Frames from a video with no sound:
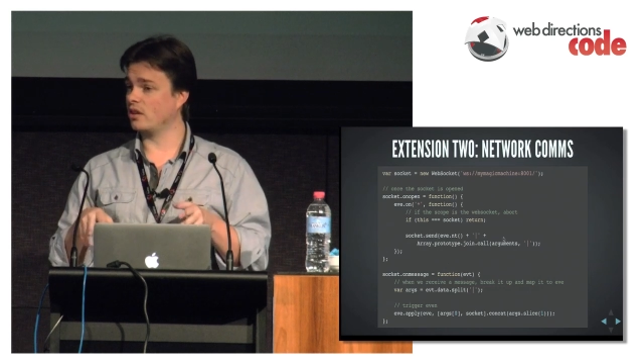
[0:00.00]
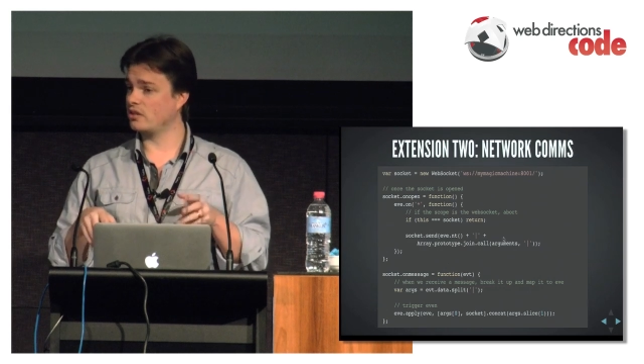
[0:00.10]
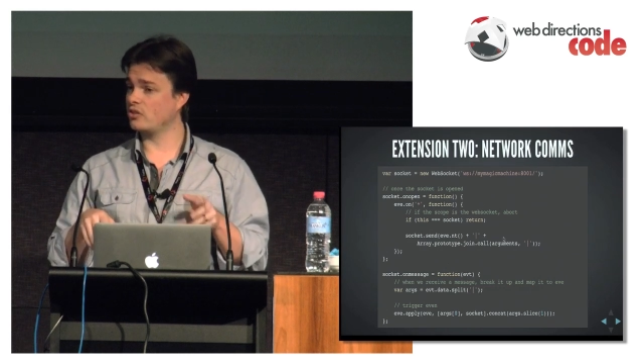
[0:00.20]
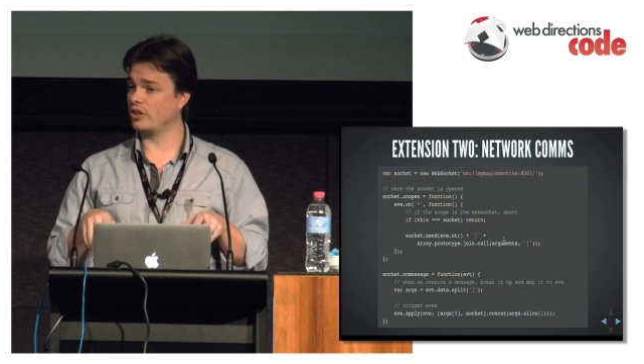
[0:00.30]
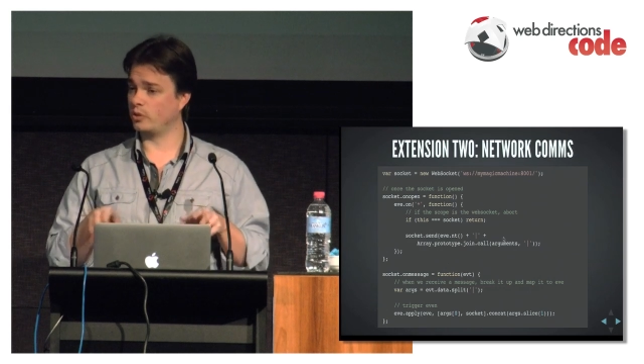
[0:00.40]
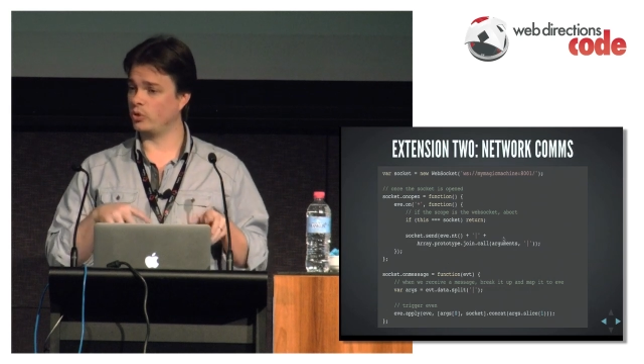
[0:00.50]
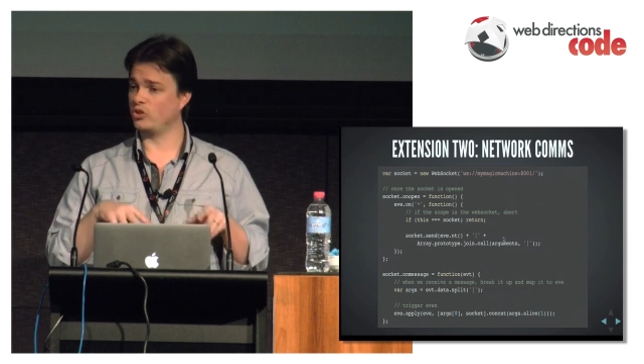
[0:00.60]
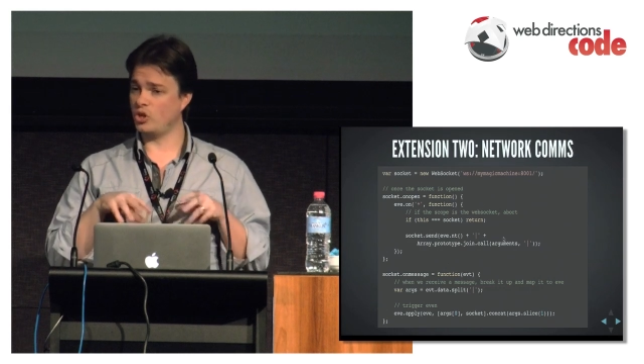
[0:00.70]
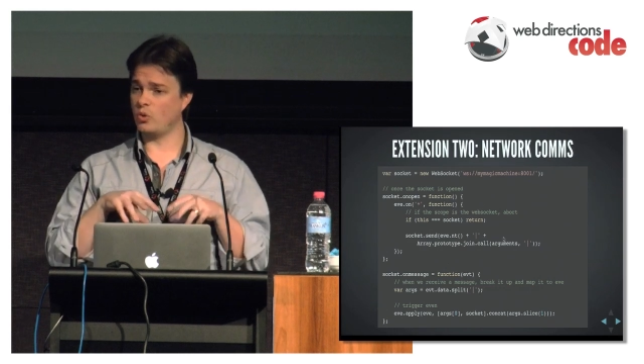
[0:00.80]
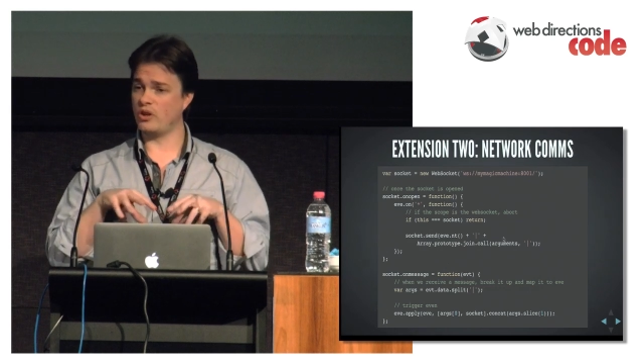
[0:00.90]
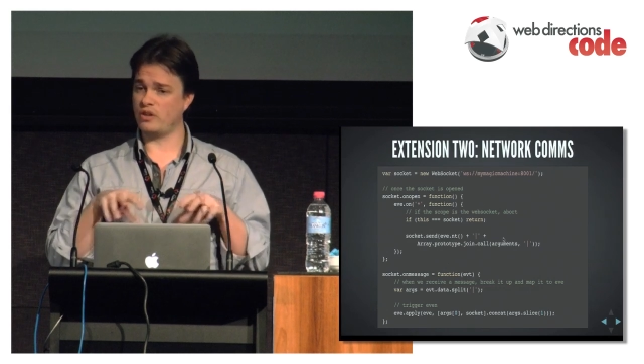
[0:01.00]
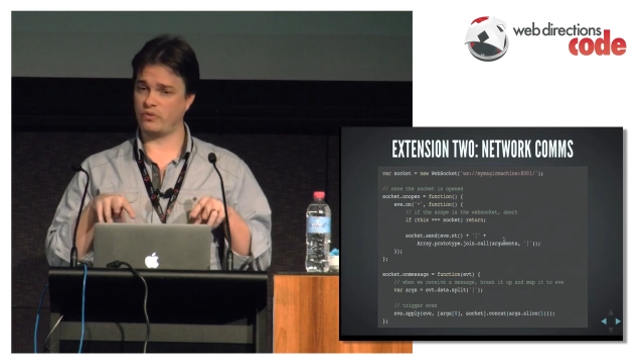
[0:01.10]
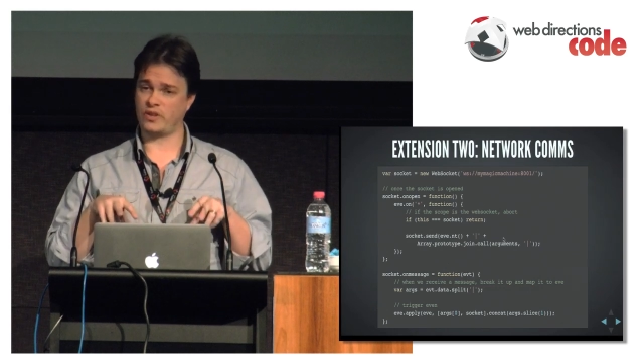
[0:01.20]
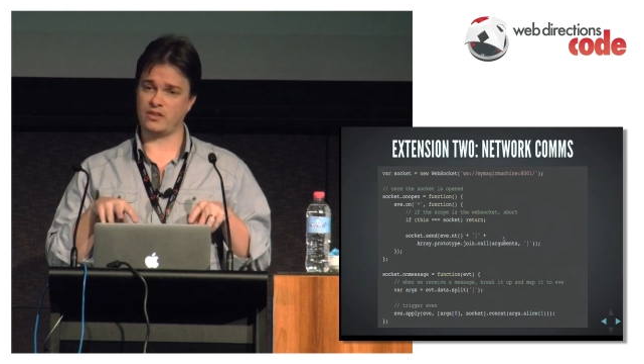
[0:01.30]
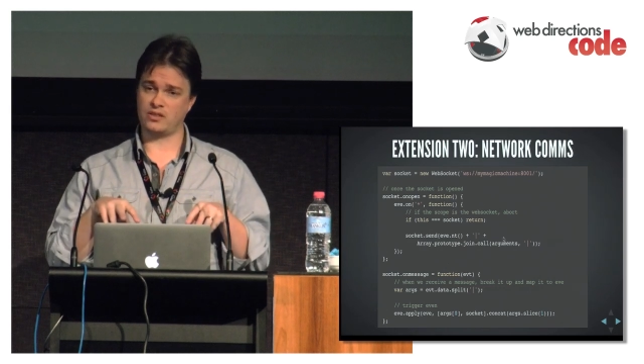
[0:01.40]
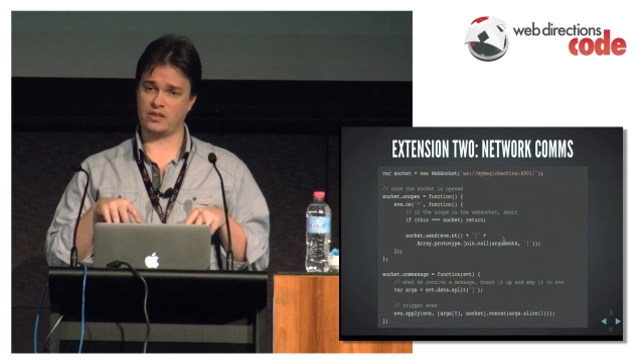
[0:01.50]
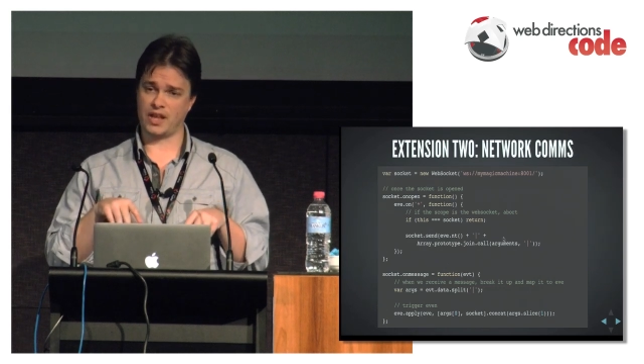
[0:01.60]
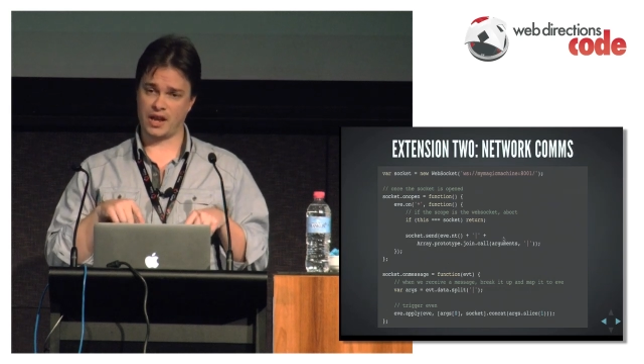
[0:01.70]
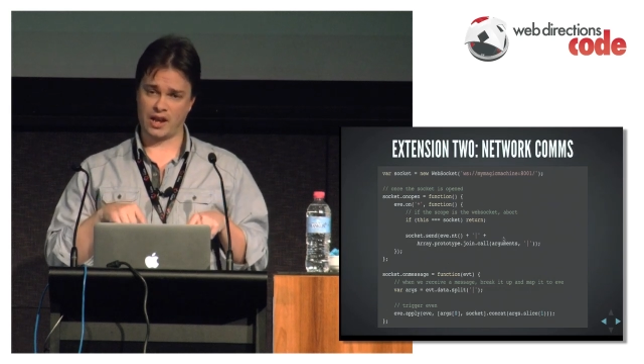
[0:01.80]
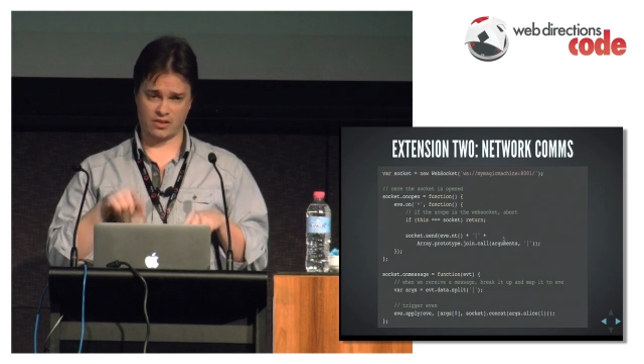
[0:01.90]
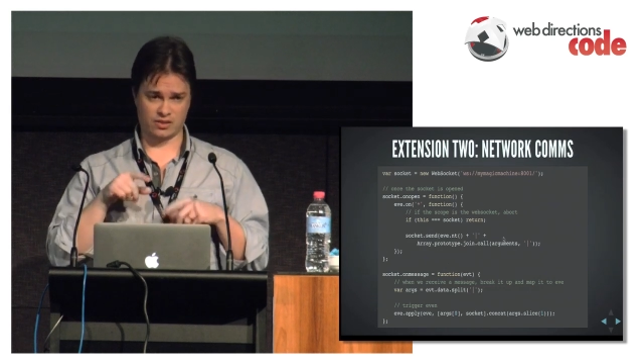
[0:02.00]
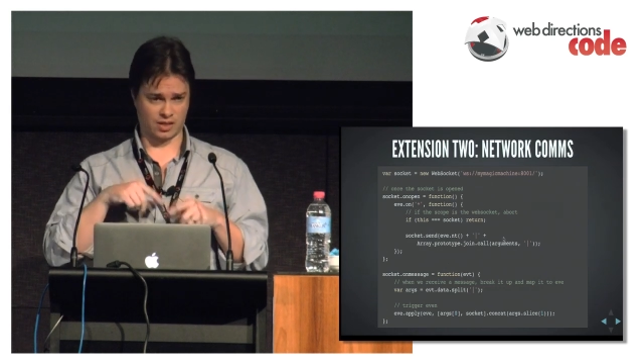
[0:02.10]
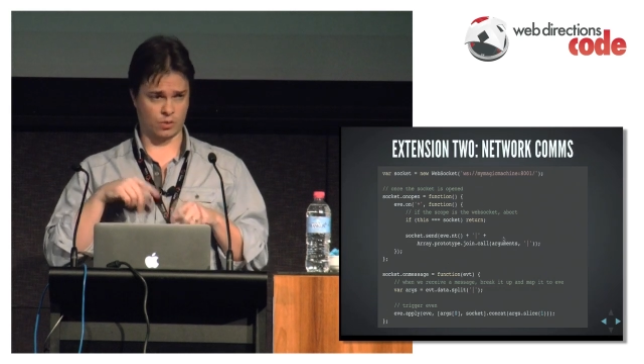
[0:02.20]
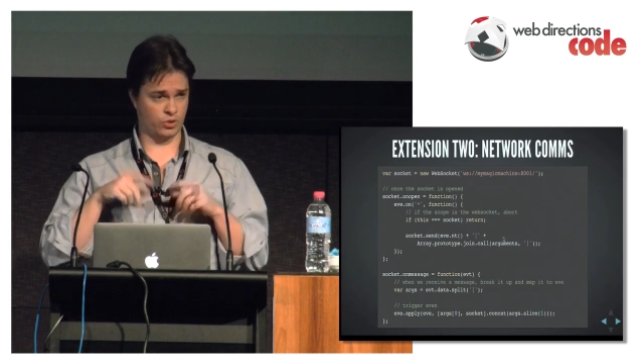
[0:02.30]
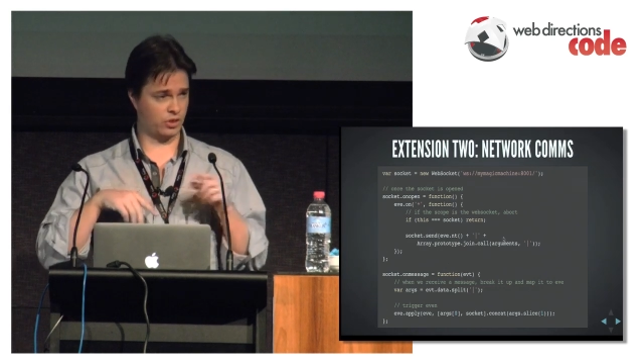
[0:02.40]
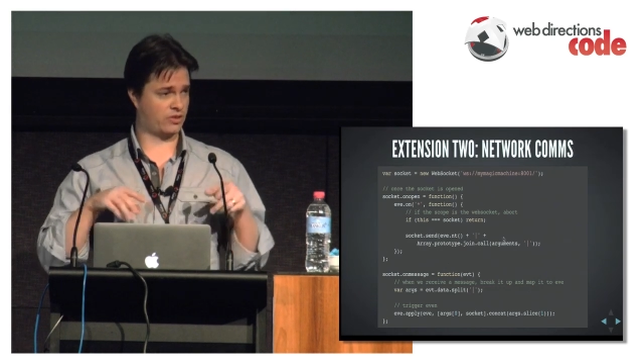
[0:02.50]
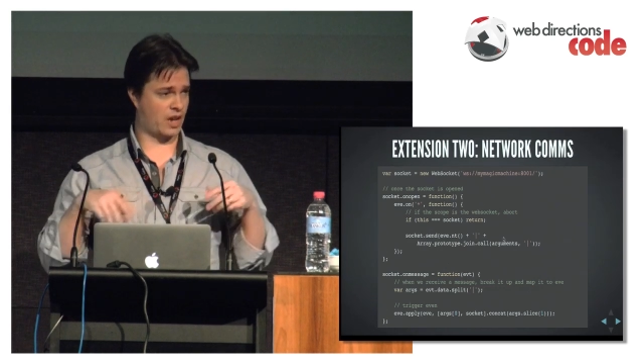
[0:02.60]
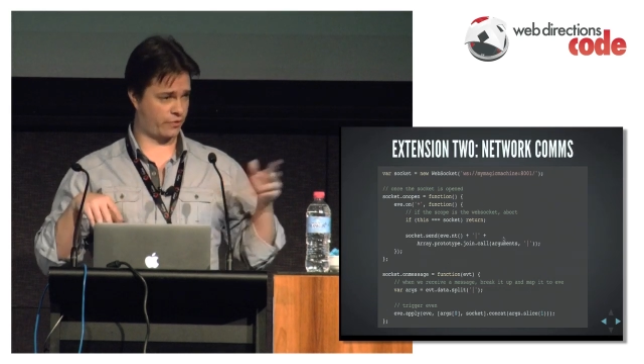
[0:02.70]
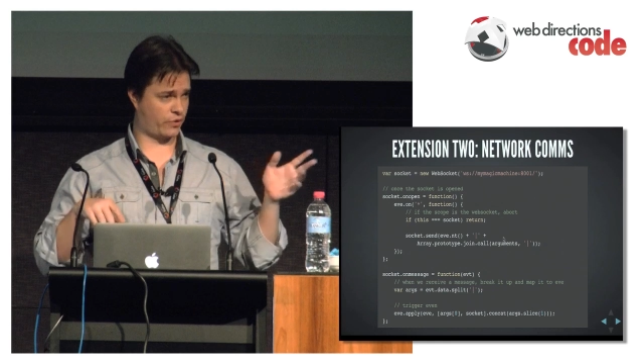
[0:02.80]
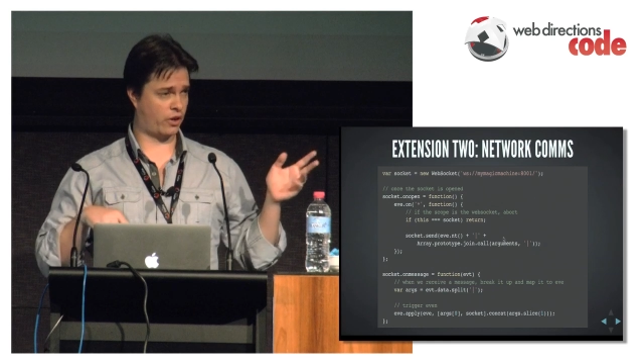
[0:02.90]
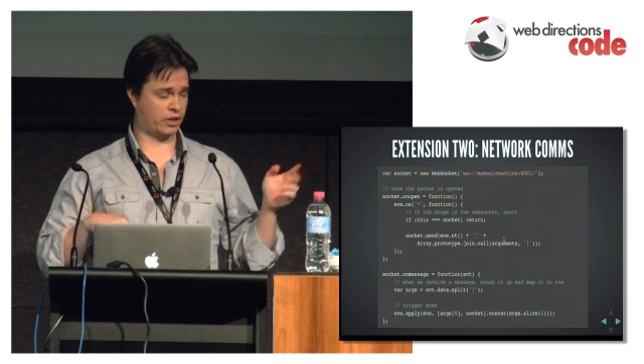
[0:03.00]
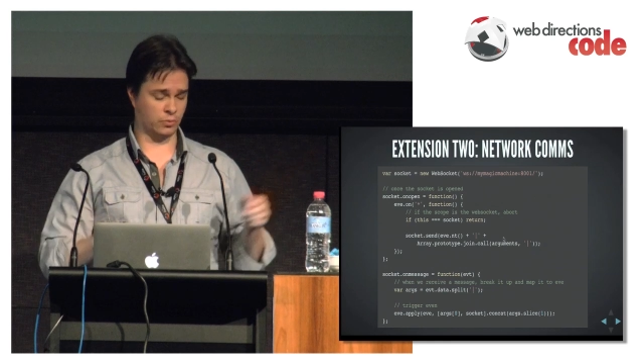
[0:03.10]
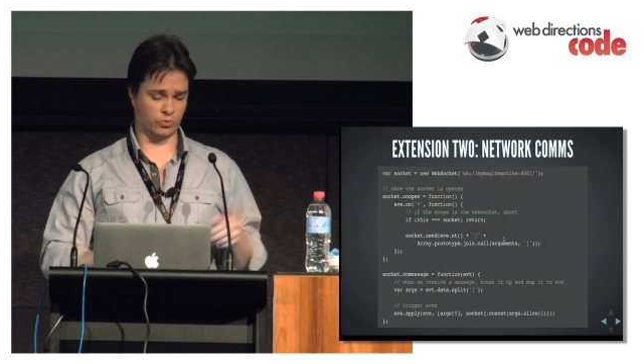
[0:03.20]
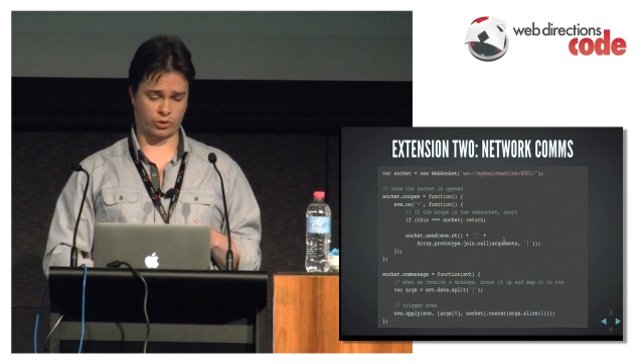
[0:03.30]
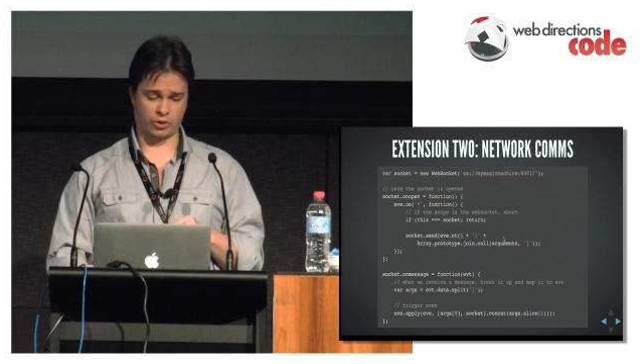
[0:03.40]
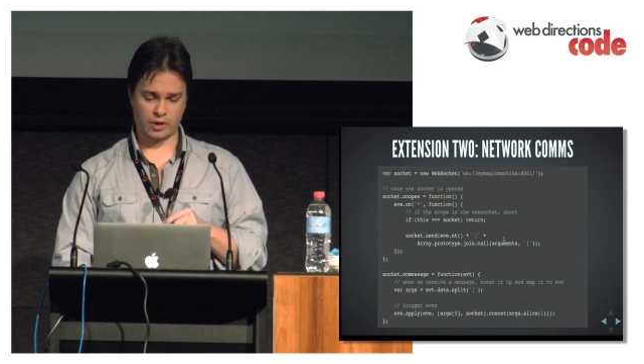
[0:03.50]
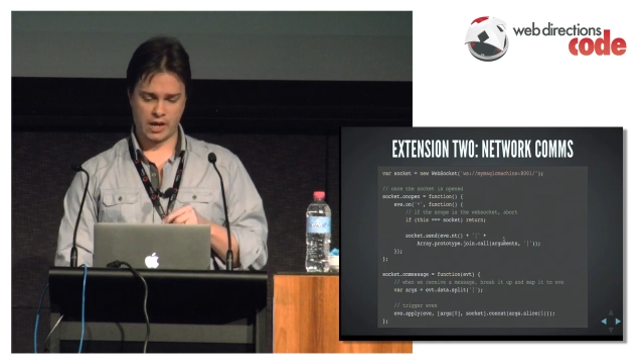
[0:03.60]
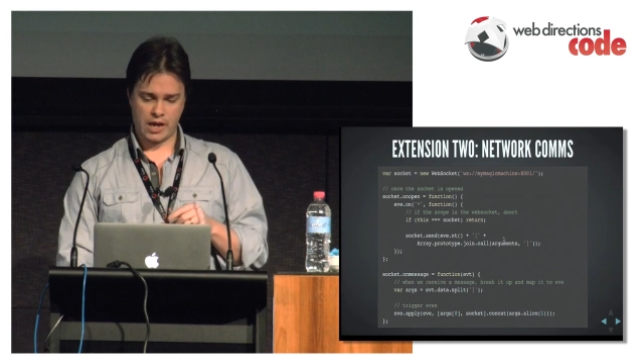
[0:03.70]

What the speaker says: Essentially I could put new Eve events in there and this thing would just start firing them through.